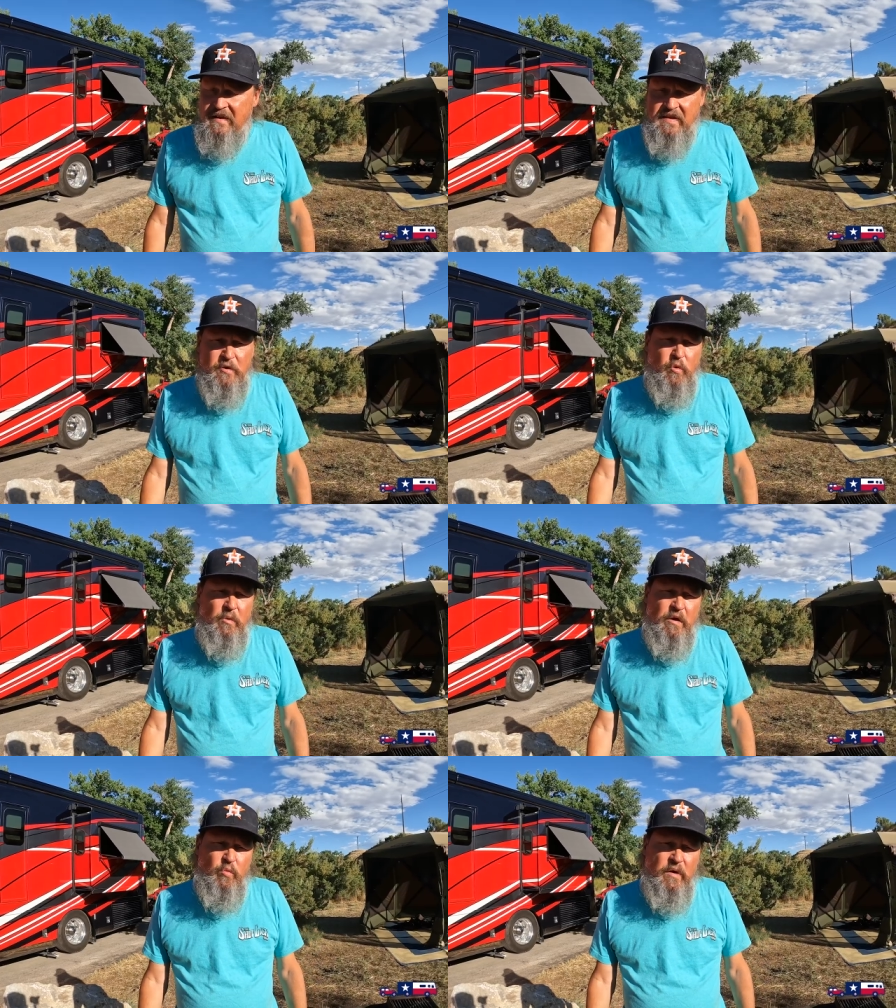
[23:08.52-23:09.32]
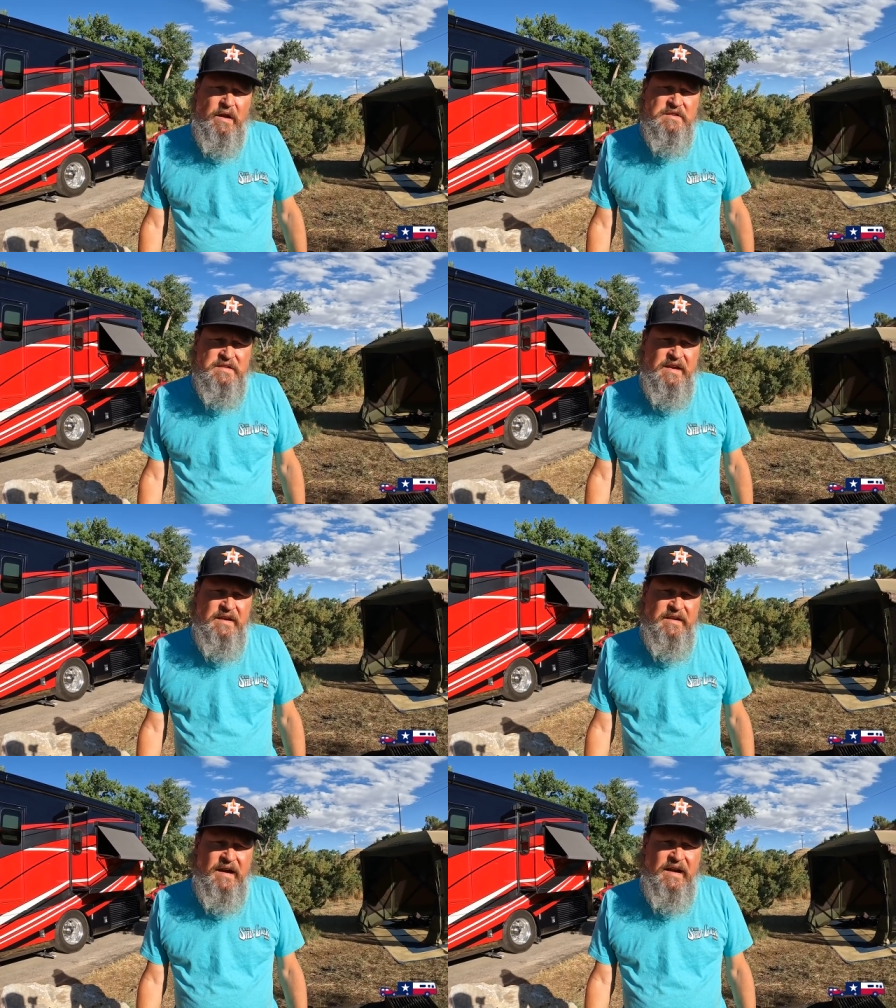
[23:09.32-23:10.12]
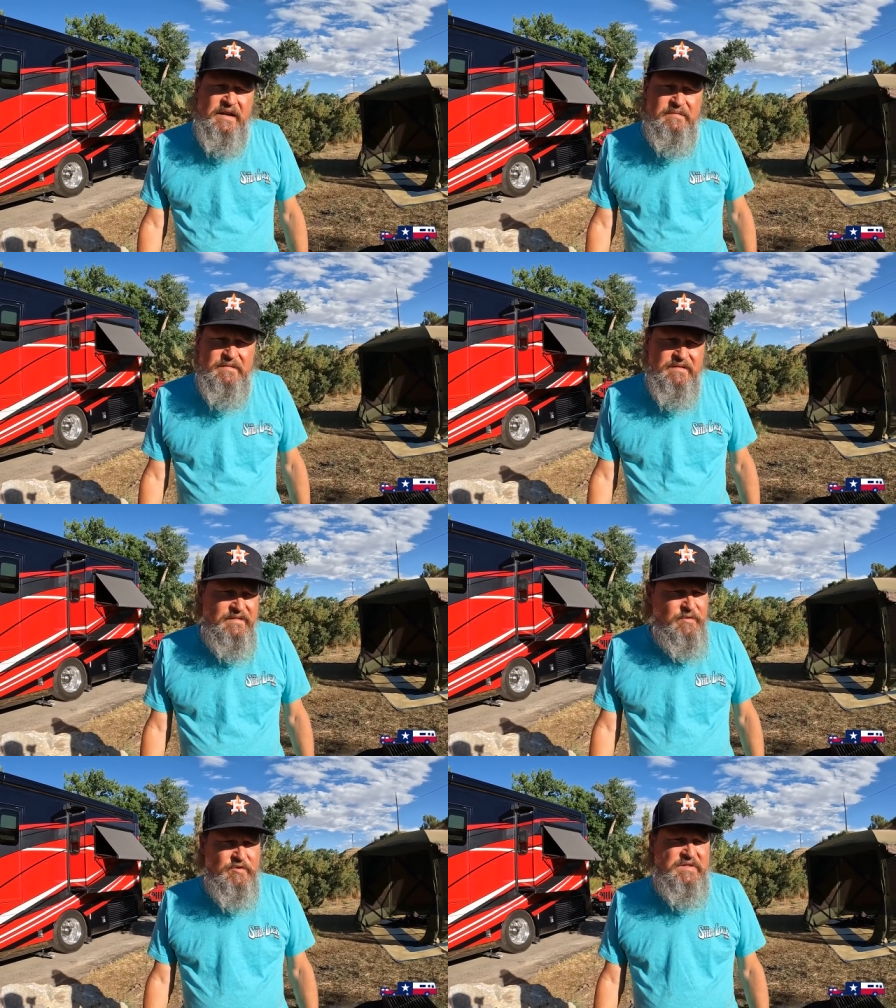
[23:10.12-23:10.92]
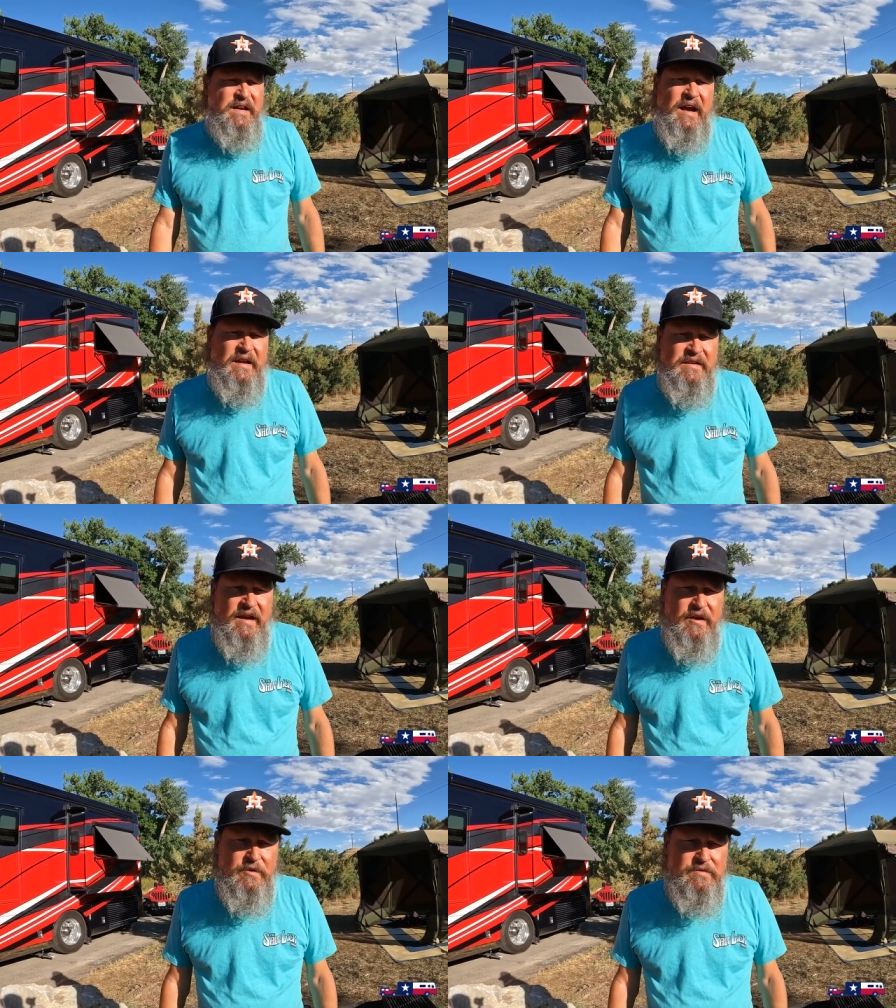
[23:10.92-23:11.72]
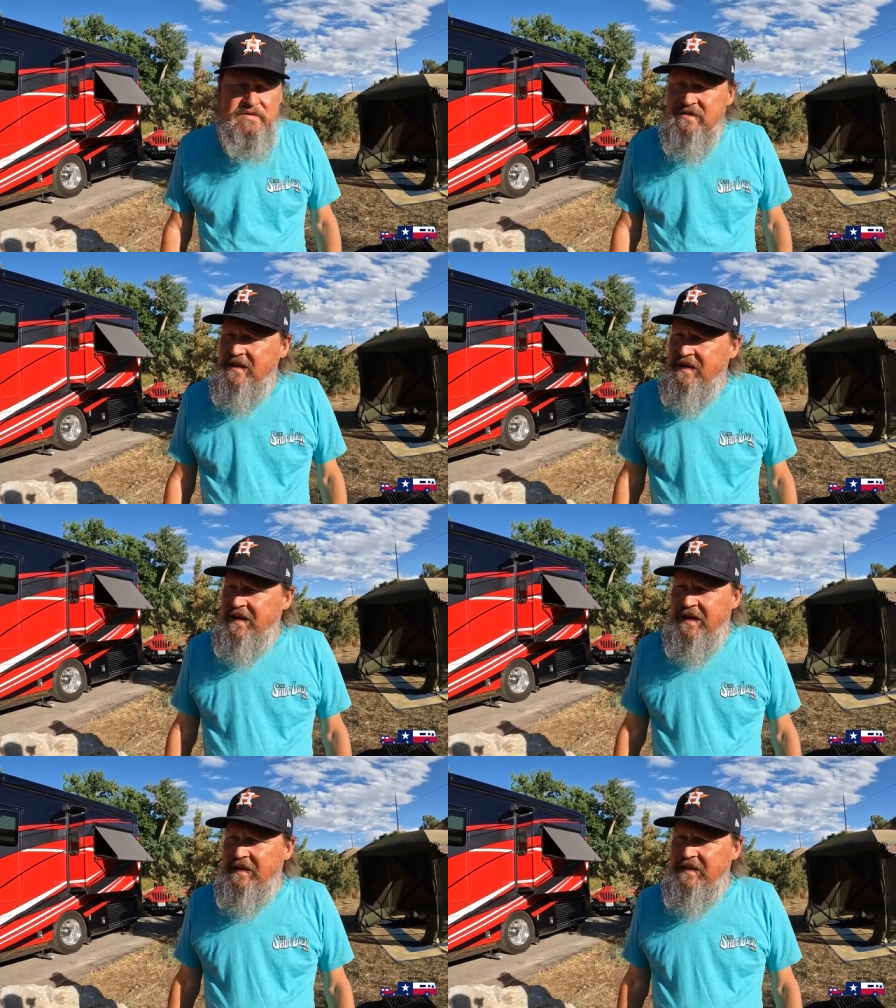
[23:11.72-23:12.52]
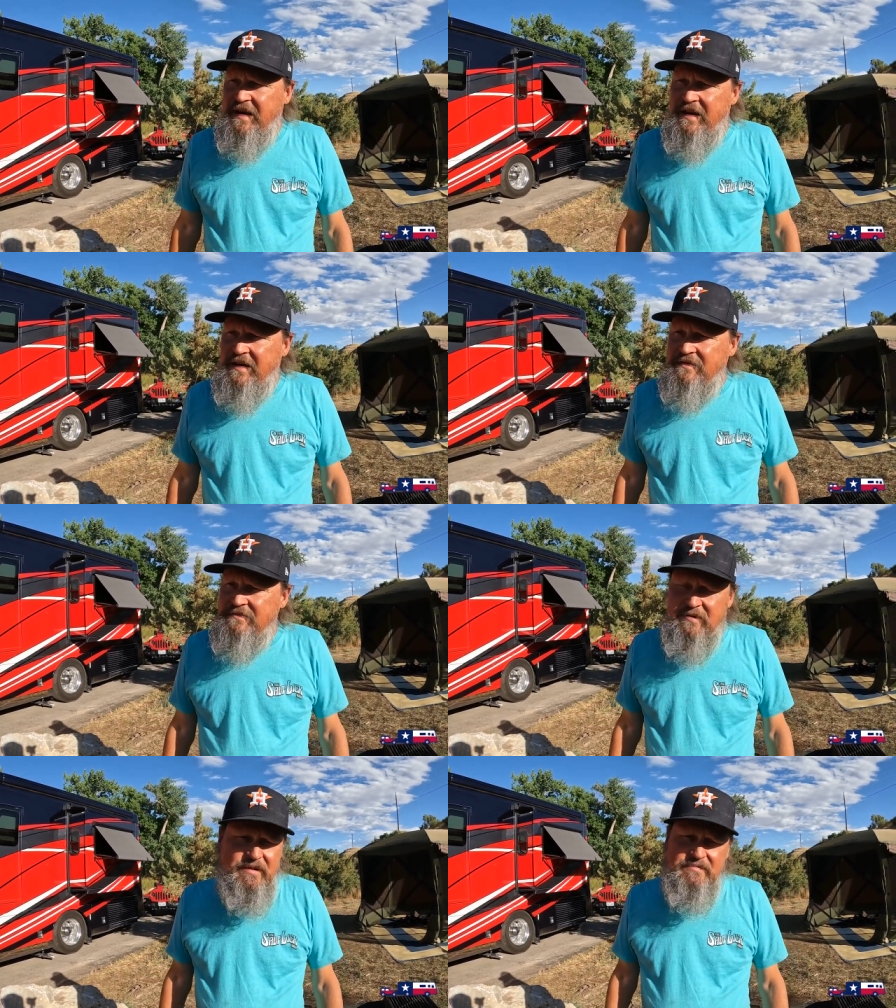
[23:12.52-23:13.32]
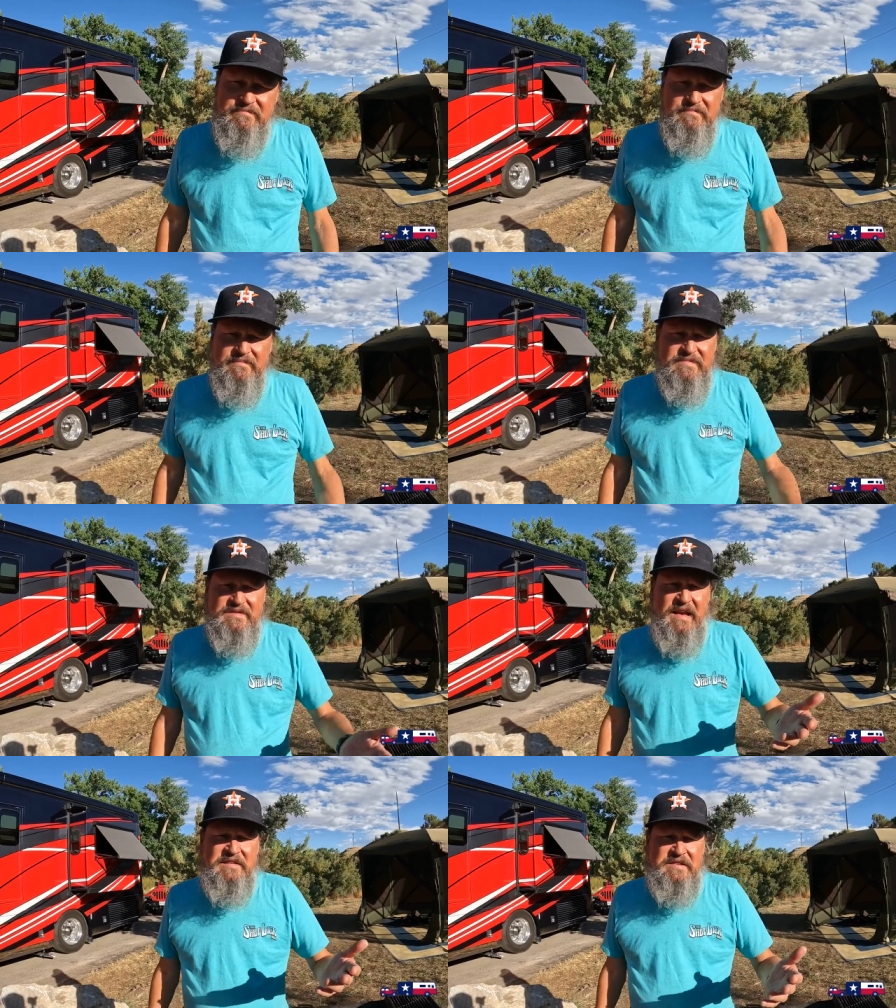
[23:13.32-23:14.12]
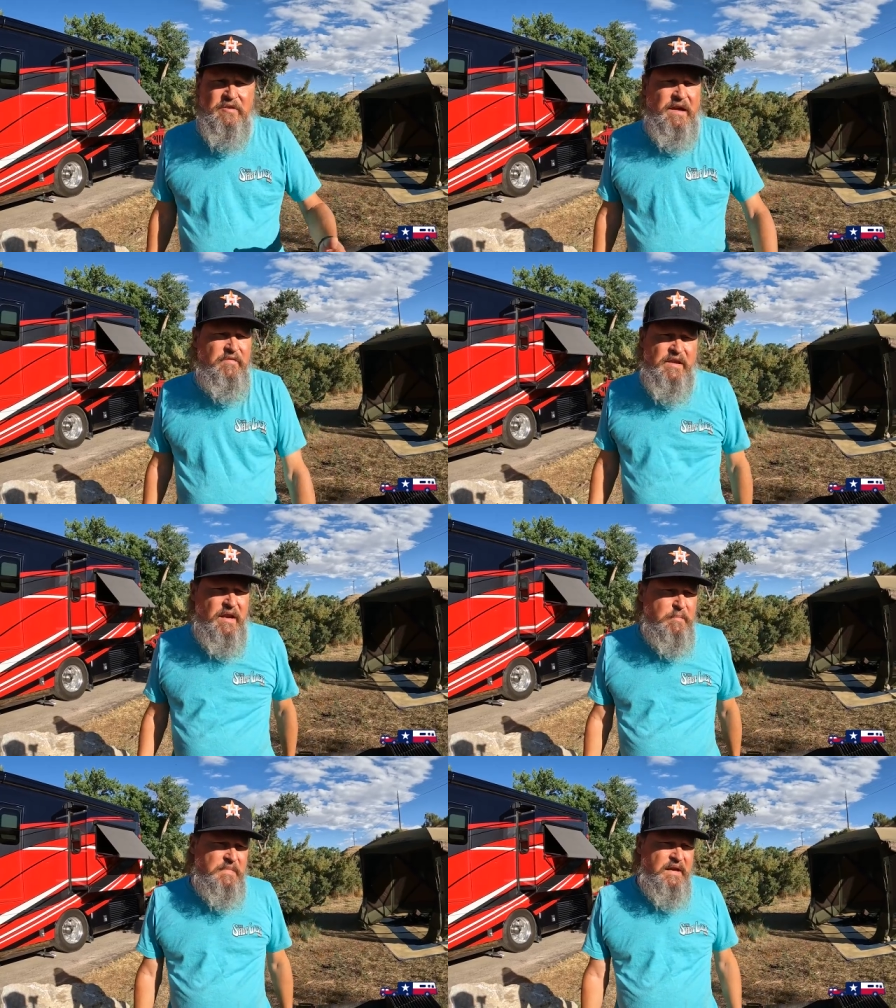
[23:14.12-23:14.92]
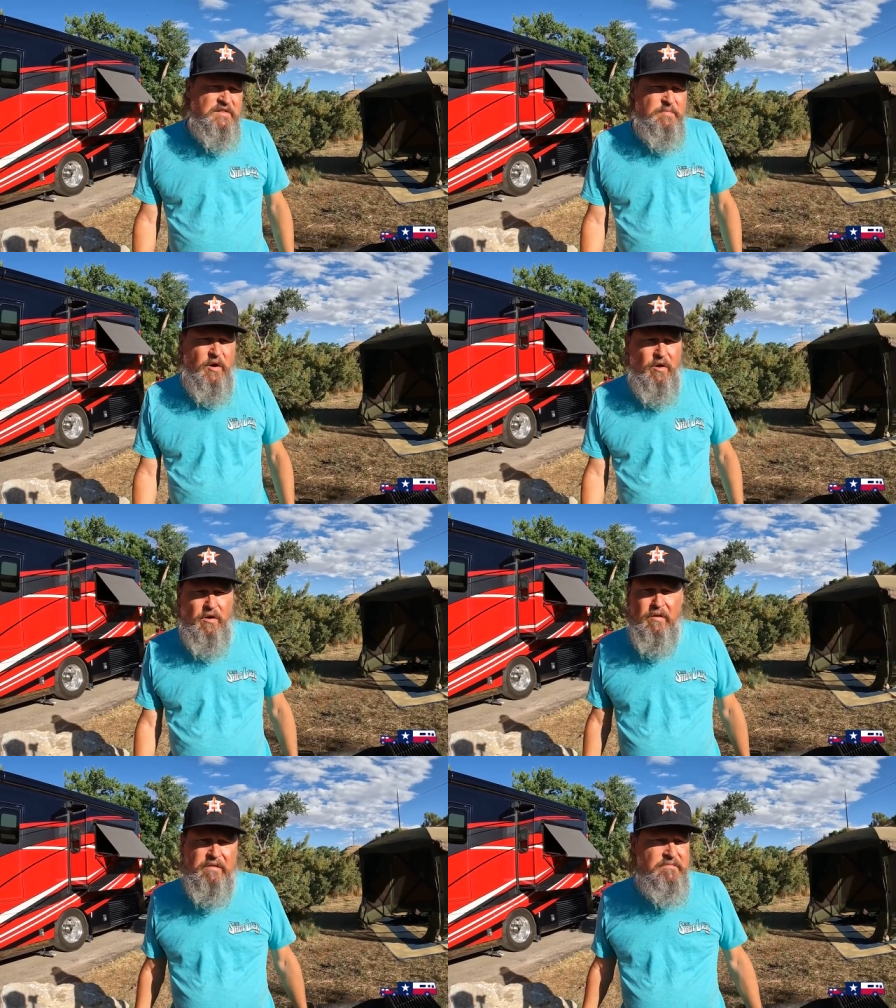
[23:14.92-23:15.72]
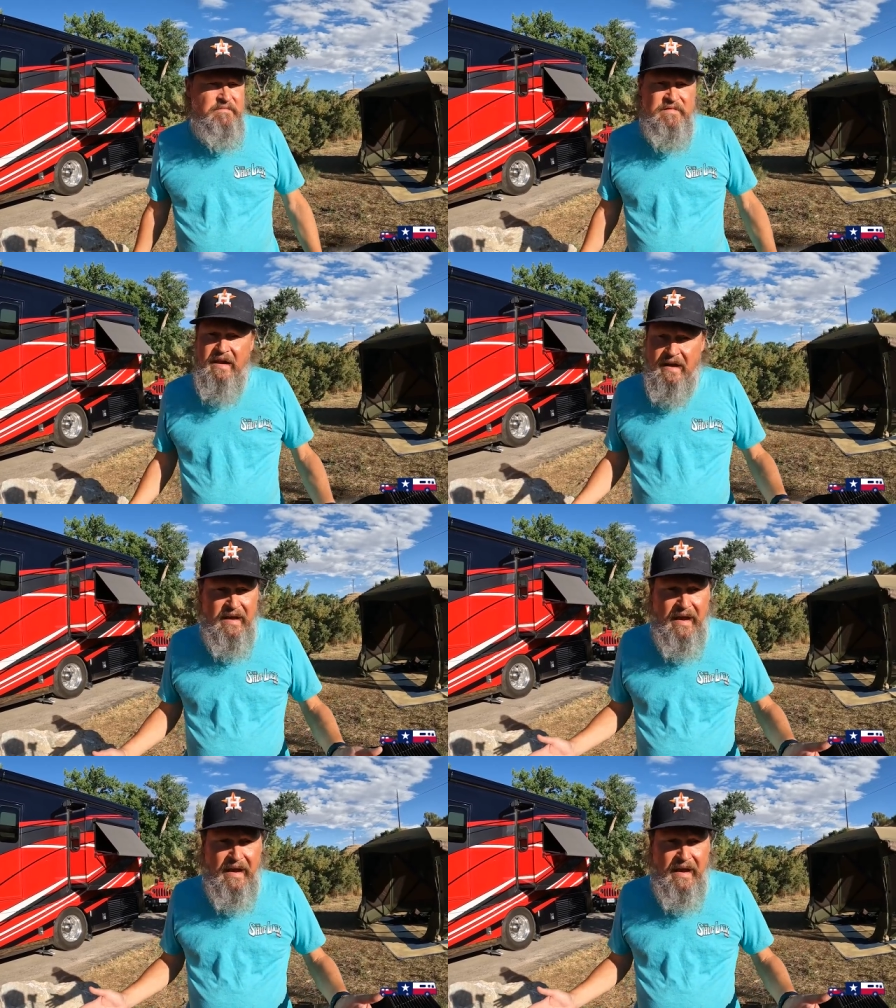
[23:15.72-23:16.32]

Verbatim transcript: I think we'll run 1AC tonight. We'll see how it goes. And, uh, well, Stacy will give you an update tomorrow on day